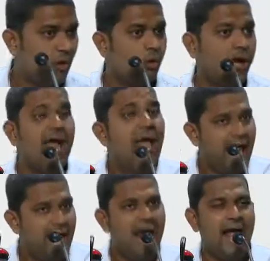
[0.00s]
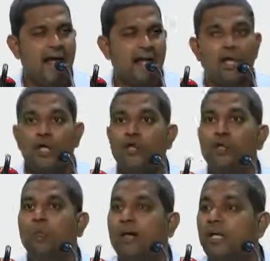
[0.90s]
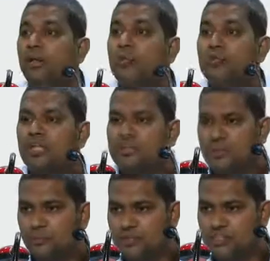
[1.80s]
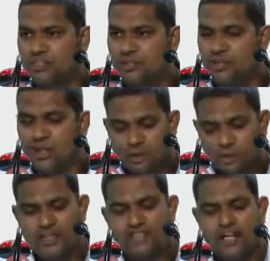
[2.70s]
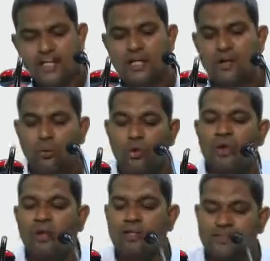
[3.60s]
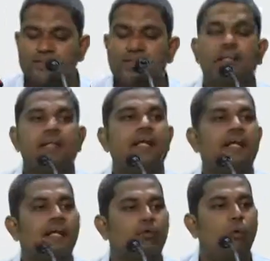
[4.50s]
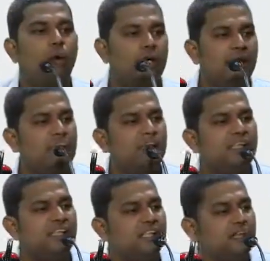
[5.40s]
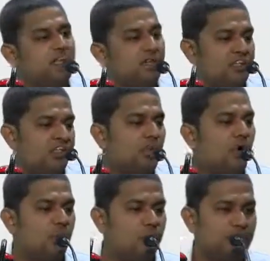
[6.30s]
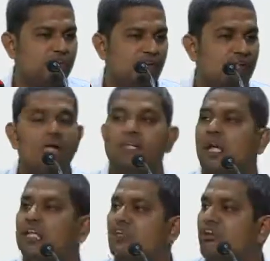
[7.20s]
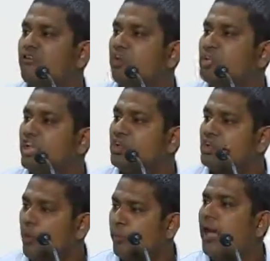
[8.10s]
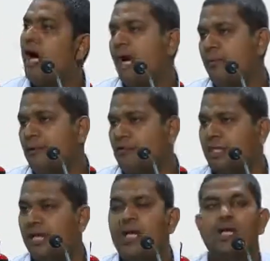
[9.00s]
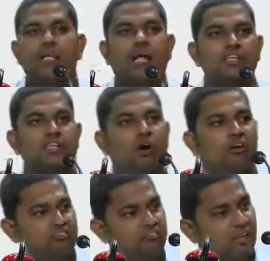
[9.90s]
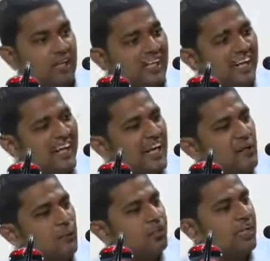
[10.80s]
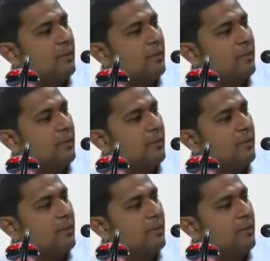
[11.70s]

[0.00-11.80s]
okay, and you might lose customers. So these are the two risks that are involved in business process automation. The risk of losing a job, I mean to say the risk of reduced